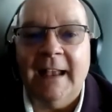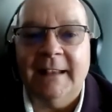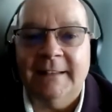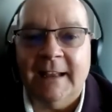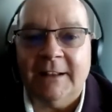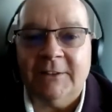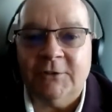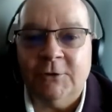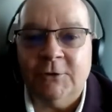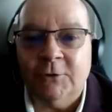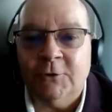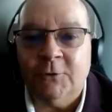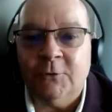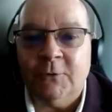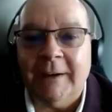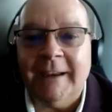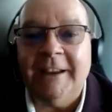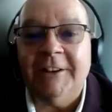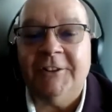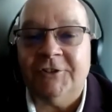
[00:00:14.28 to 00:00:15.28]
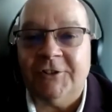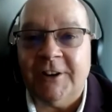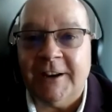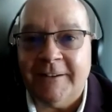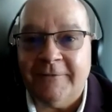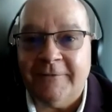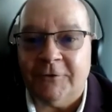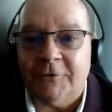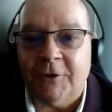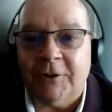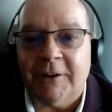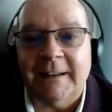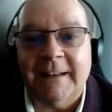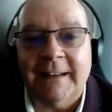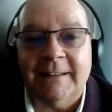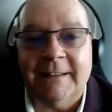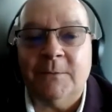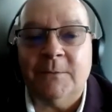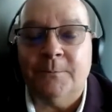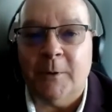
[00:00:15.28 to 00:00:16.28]
that you do each day for the
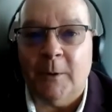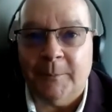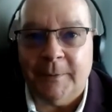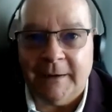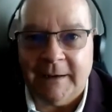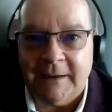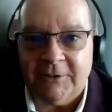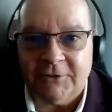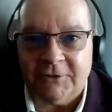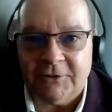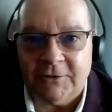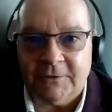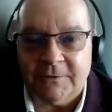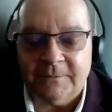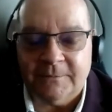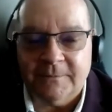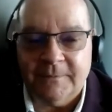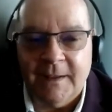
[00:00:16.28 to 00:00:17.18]
Canadian population.